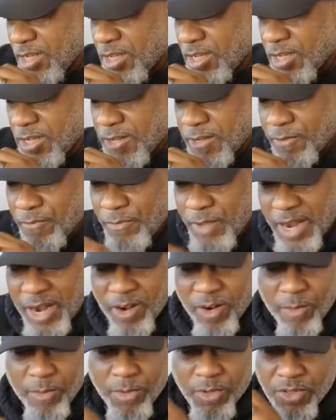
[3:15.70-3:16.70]
uh,
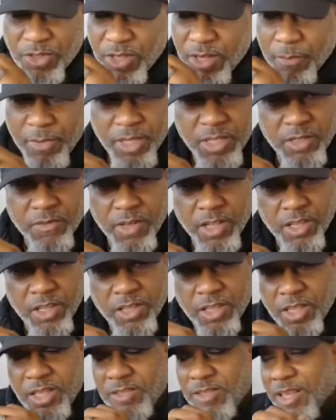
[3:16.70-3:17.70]
variables and a bunch of other
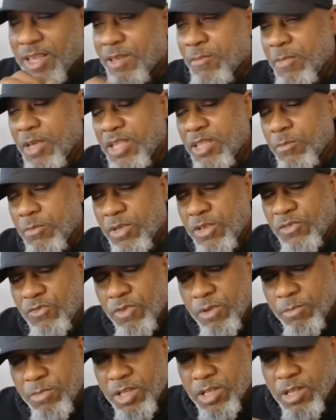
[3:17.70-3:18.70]
things that can make them
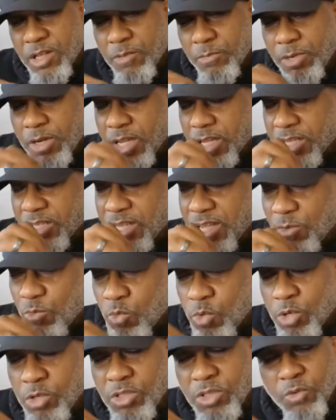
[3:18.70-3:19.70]
extremely complex. I
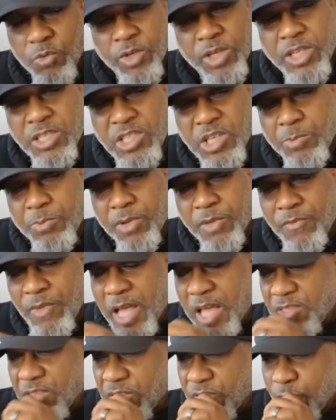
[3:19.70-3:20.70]
want to really
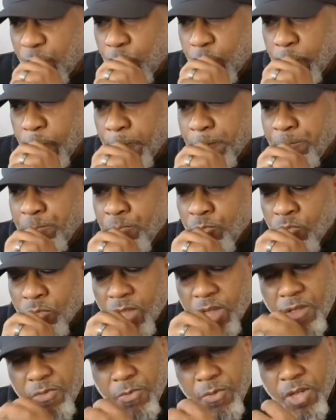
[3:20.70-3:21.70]
simplify this for you,
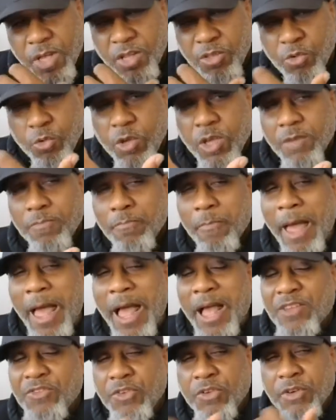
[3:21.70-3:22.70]
and then you can
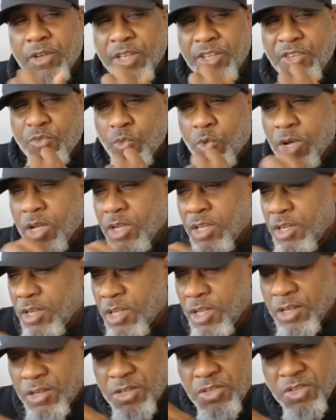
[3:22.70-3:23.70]
master each one
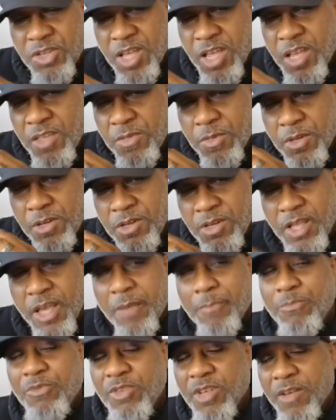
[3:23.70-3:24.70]
and understand the
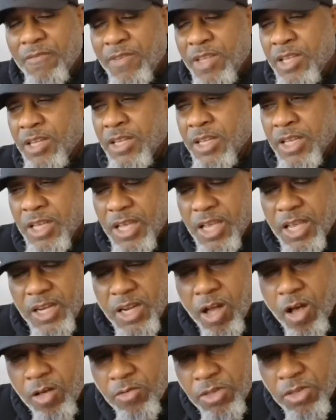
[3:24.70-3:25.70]
depths of it
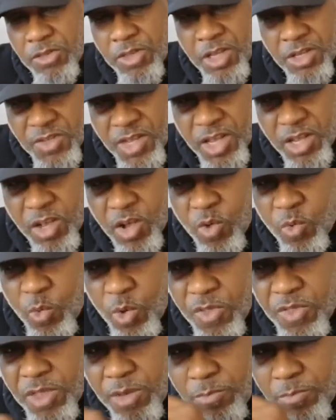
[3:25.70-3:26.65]
and all the things that go with